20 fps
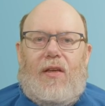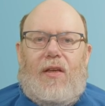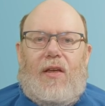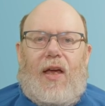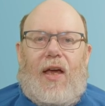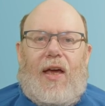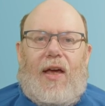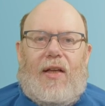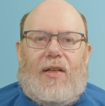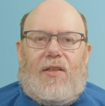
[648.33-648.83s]

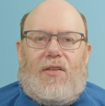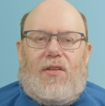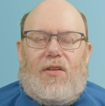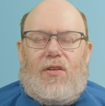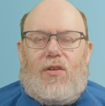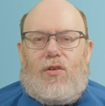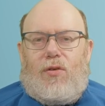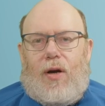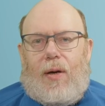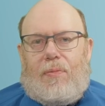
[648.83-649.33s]
And
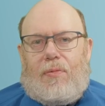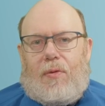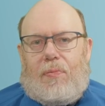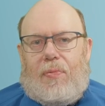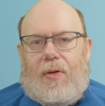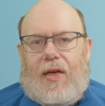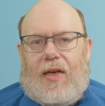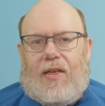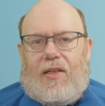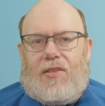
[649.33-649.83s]
dropped
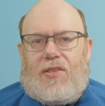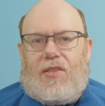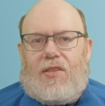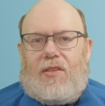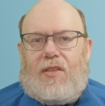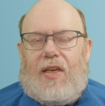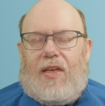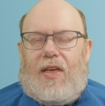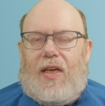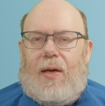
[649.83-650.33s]
pings,
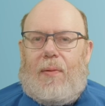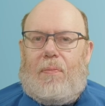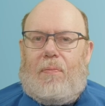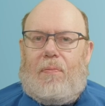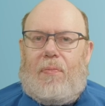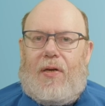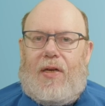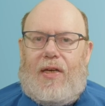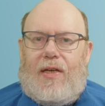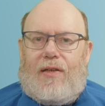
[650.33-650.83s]
they
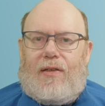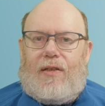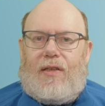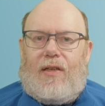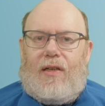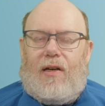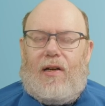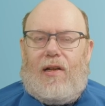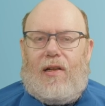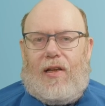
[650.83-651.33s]
appear
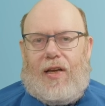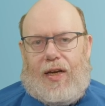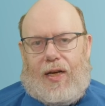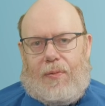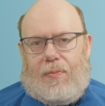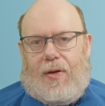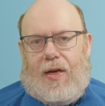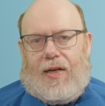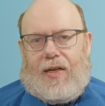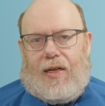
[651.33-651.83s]

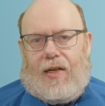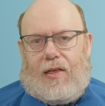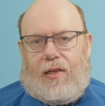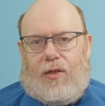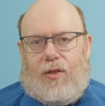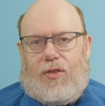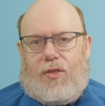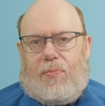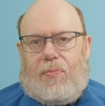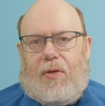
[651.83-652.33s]
like packet
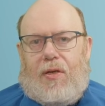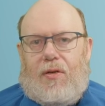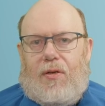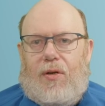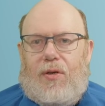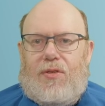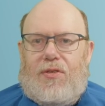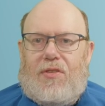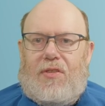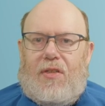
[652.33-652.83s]
loss
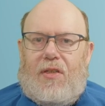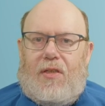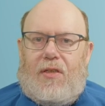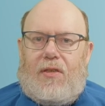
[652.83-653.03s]
because